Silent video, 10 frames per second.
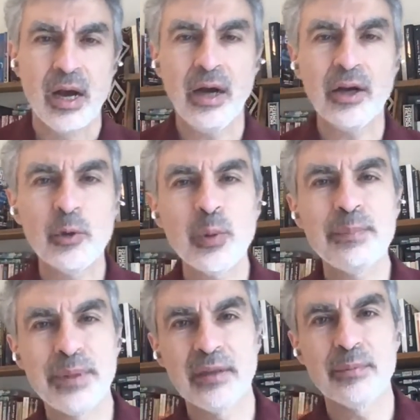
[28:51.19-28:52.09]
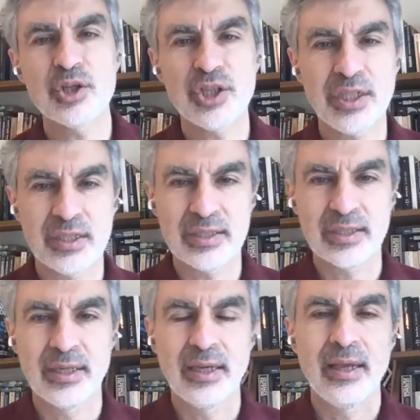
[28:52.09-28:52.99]
how could we build
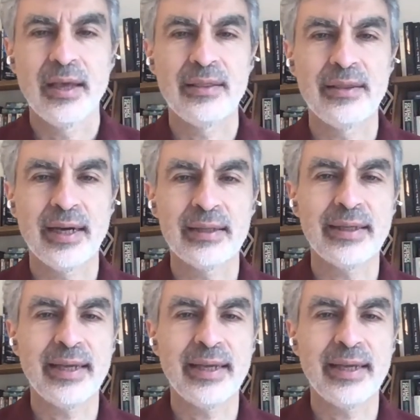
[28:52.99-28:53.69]
machines that